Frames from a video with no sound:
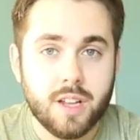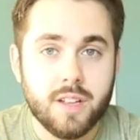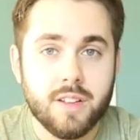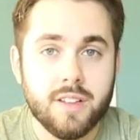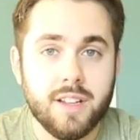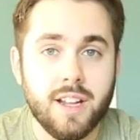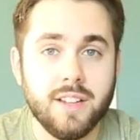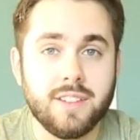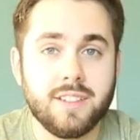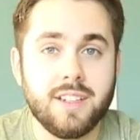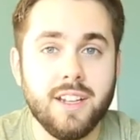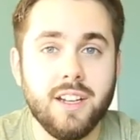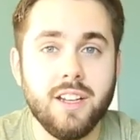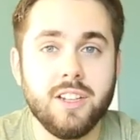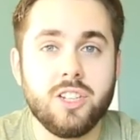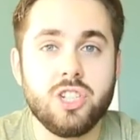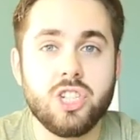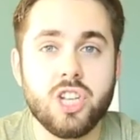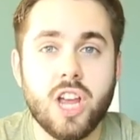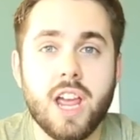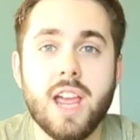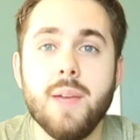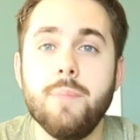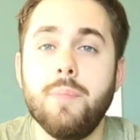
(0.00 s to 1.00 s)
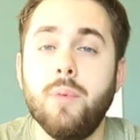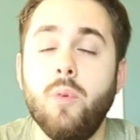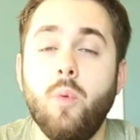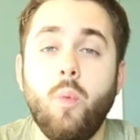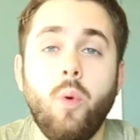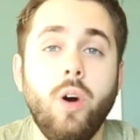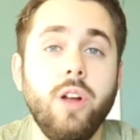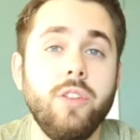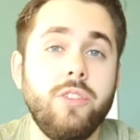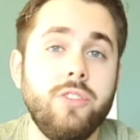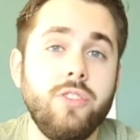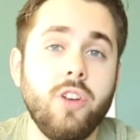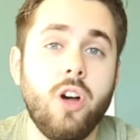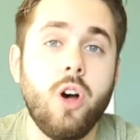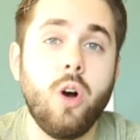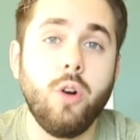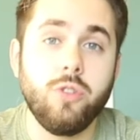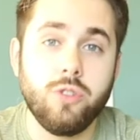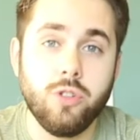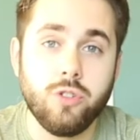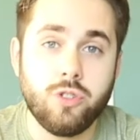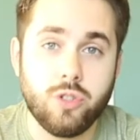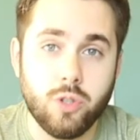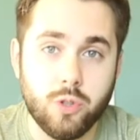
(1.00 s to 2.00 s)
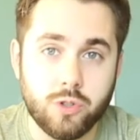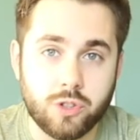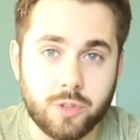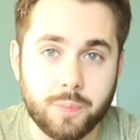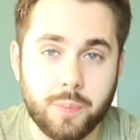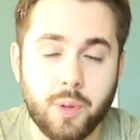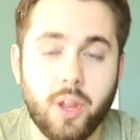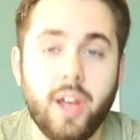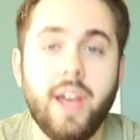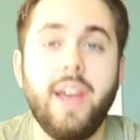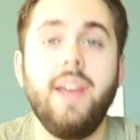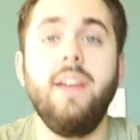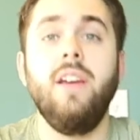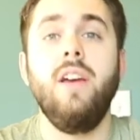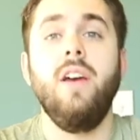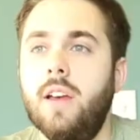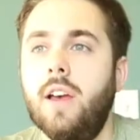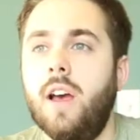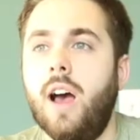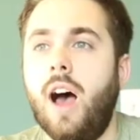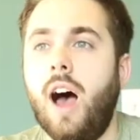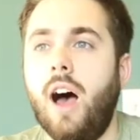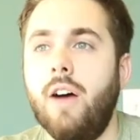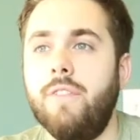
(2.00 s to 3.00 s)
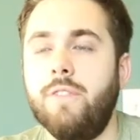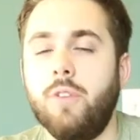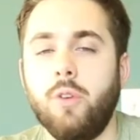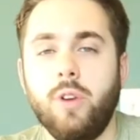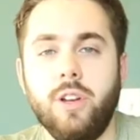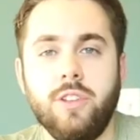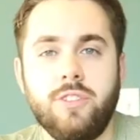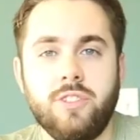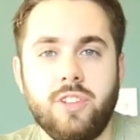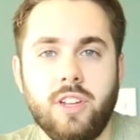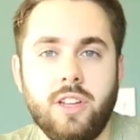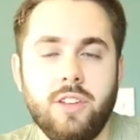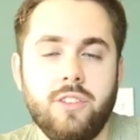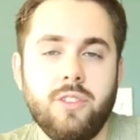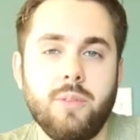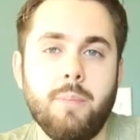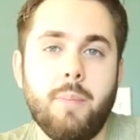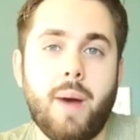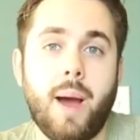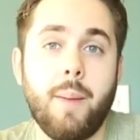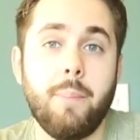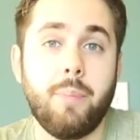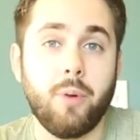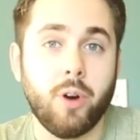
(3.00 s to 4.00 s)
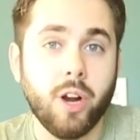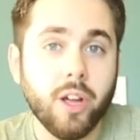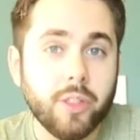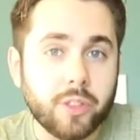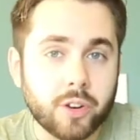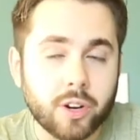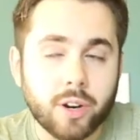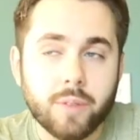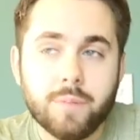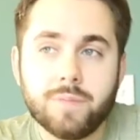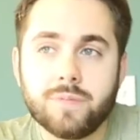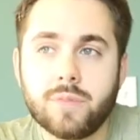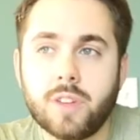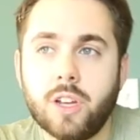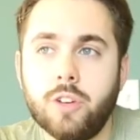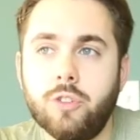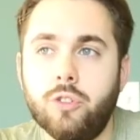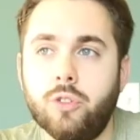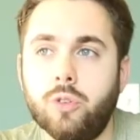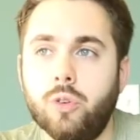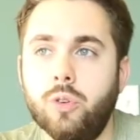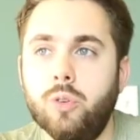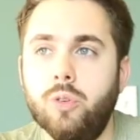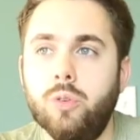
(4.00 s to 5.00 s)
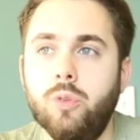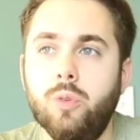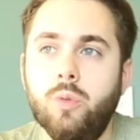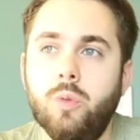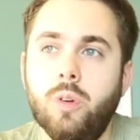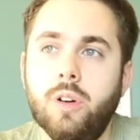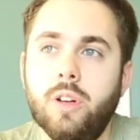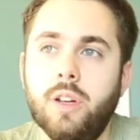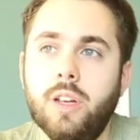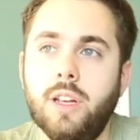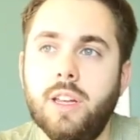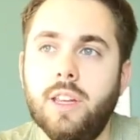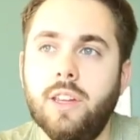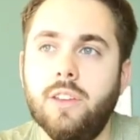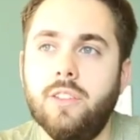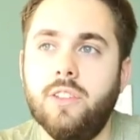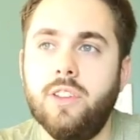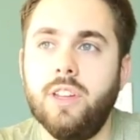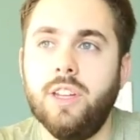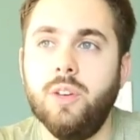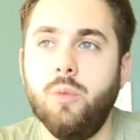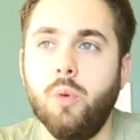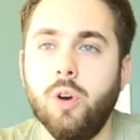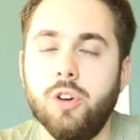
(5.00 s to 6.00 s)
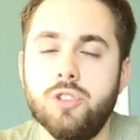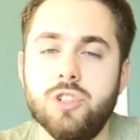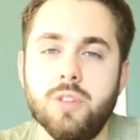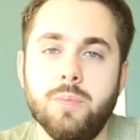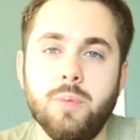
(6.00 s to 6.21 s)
it's going to shape what songs you choose to play. For instance, my brother, Drew, is the worship